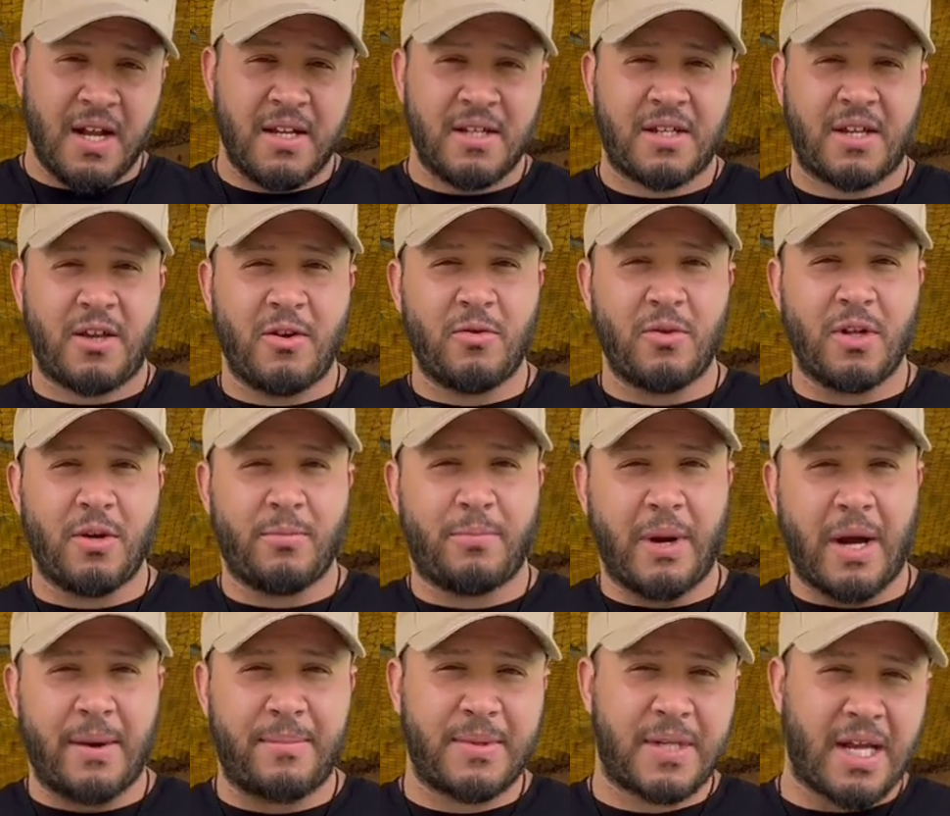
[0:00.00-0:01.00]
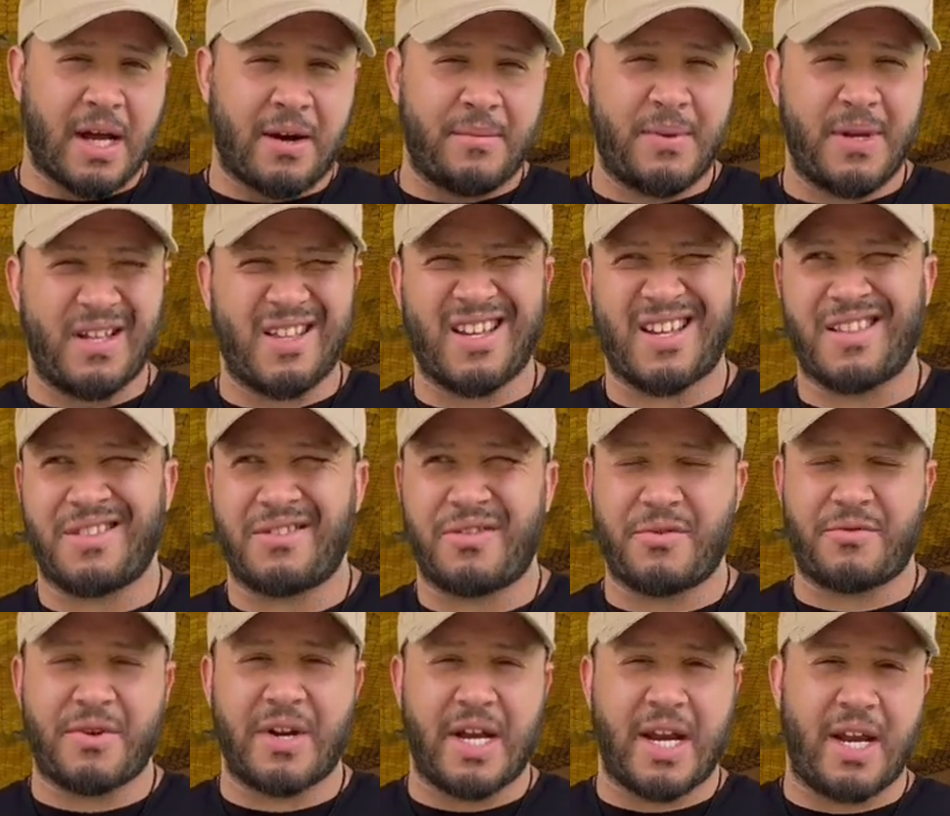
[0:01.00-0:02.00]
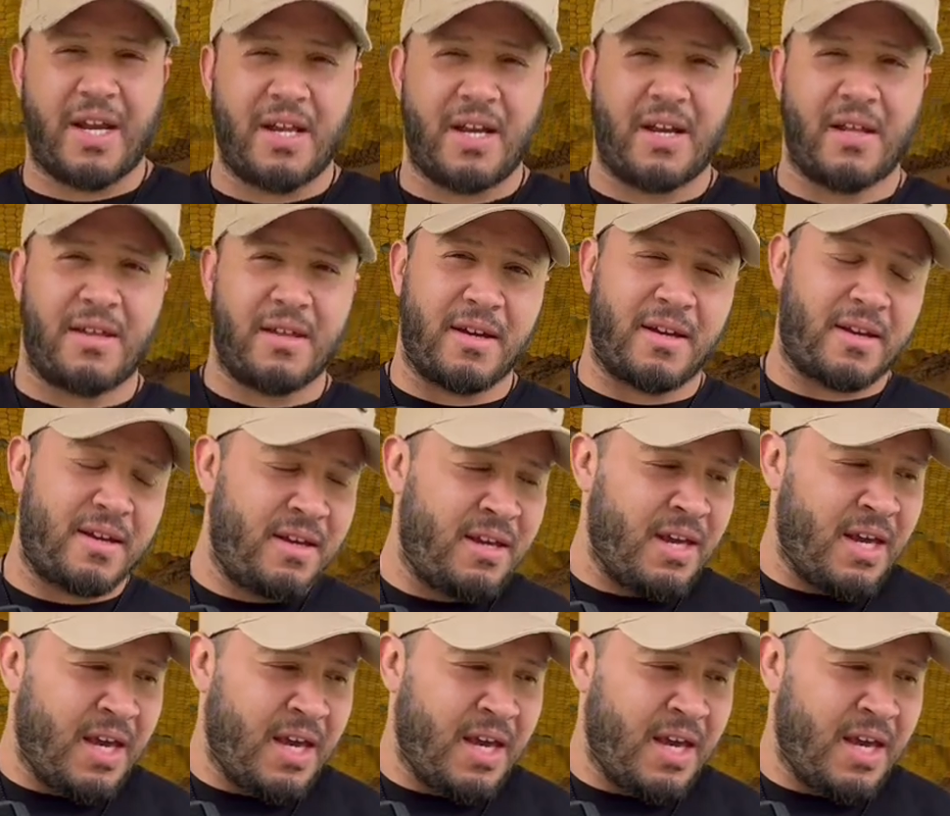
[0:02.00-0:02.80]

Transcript: Cute little pop. It's got to be like a 380, I think.